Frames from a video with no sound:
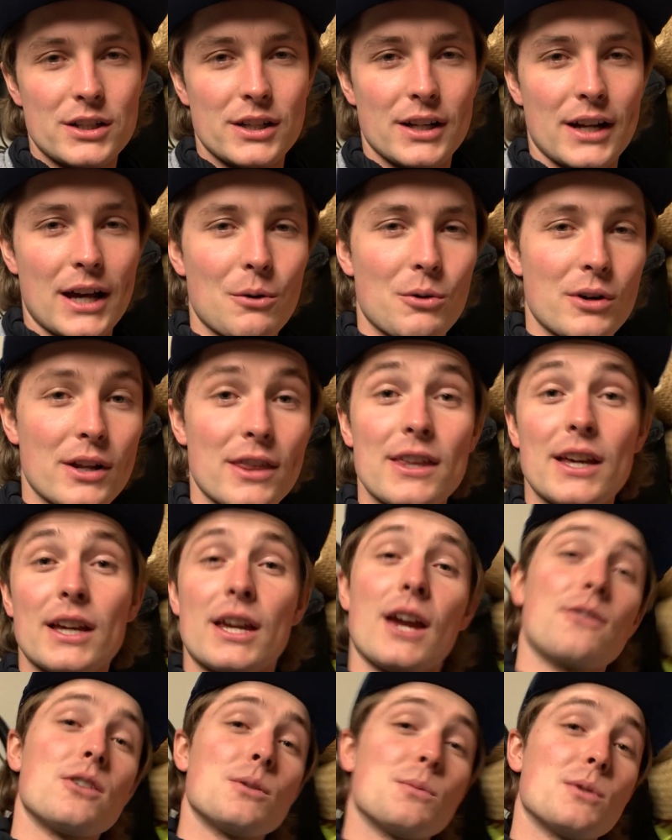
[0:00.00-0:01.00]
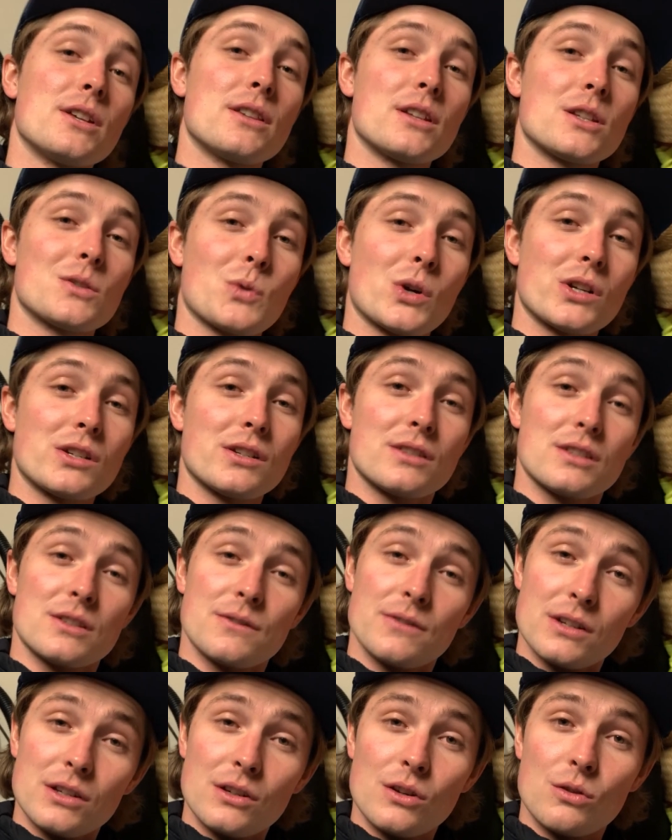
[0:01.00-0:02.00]
and I want to thank everybody that's watching this
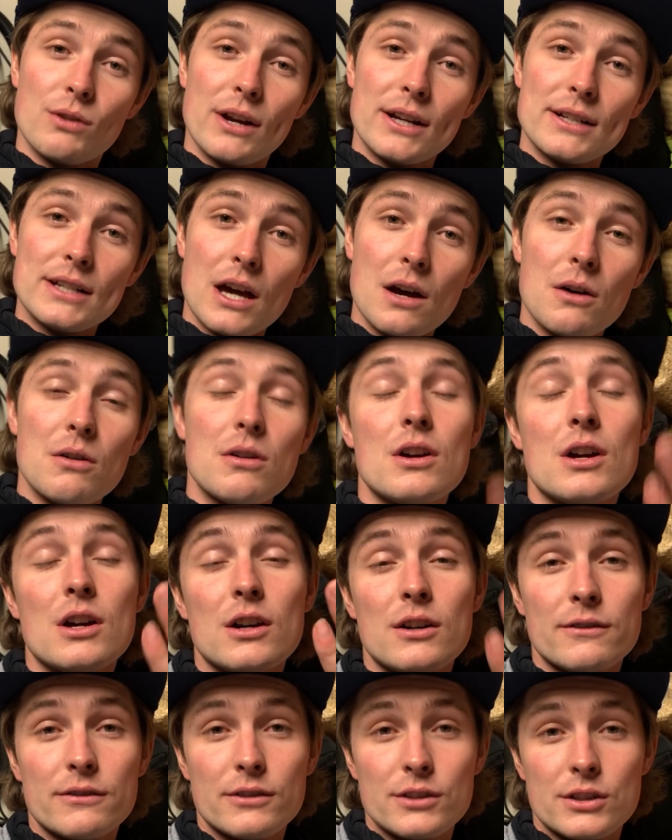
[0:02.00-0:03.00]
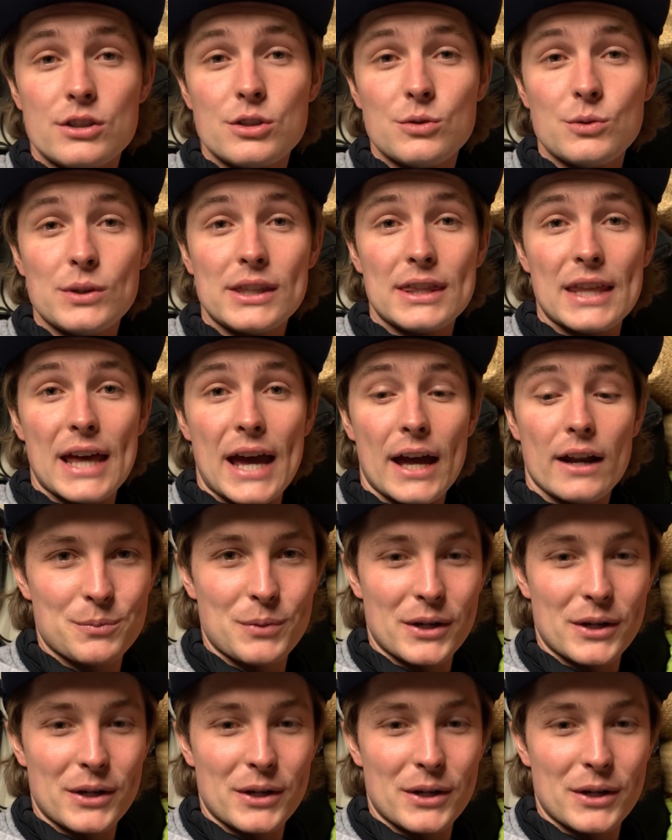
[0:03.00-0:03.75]
video right now for doing that.